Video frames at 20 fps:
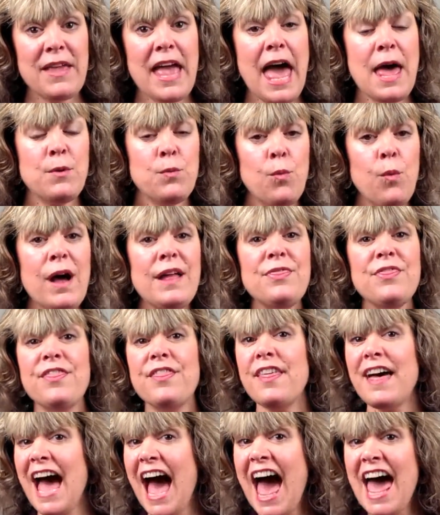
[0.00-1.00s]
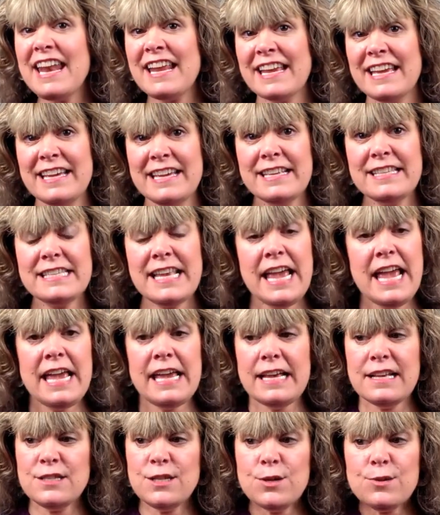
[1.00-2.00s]
And what that is
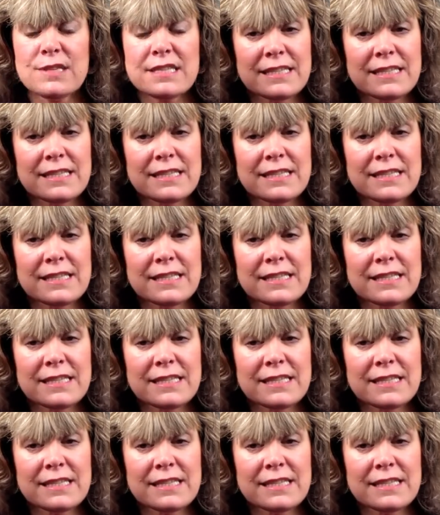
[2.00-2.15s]
you